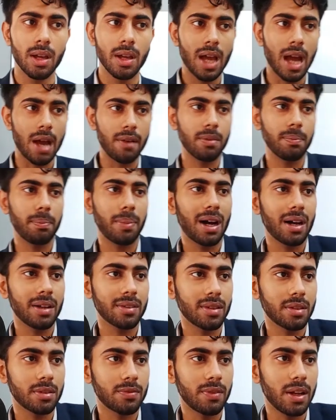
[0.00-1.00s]
I will pass
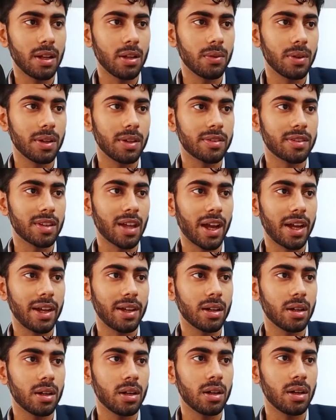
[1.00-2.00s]
this value
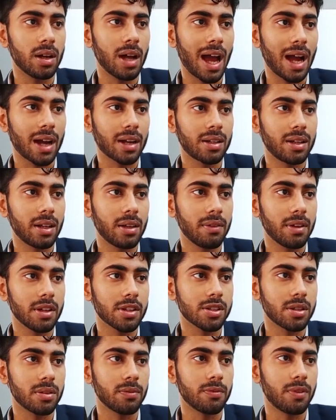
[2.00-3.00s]
inside a
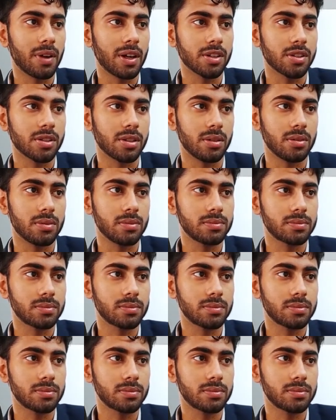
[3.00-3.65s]
activation function.